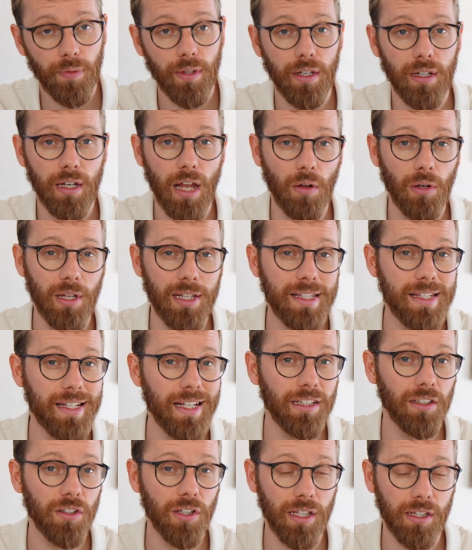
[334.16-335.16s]
Now let's
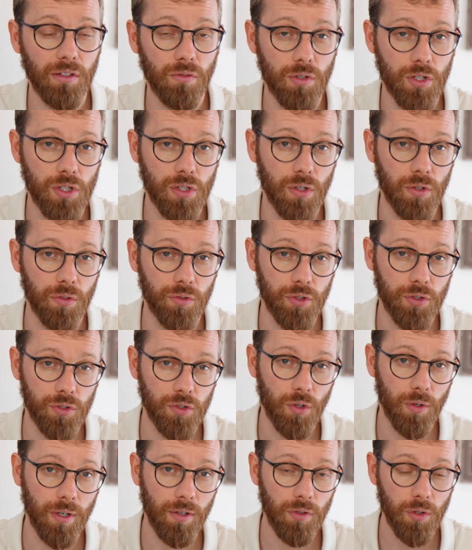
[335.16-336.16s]
take a look at the results.
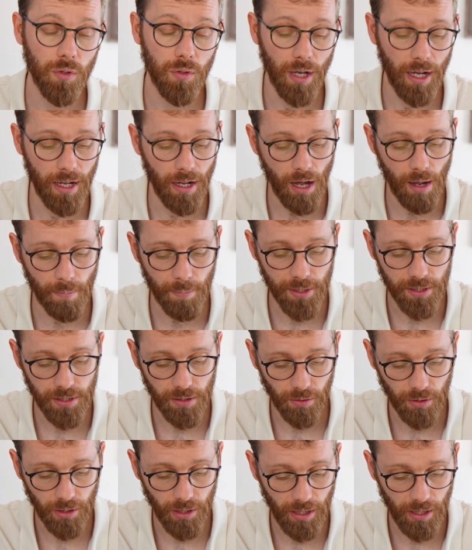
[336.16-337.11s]
So if you got up until the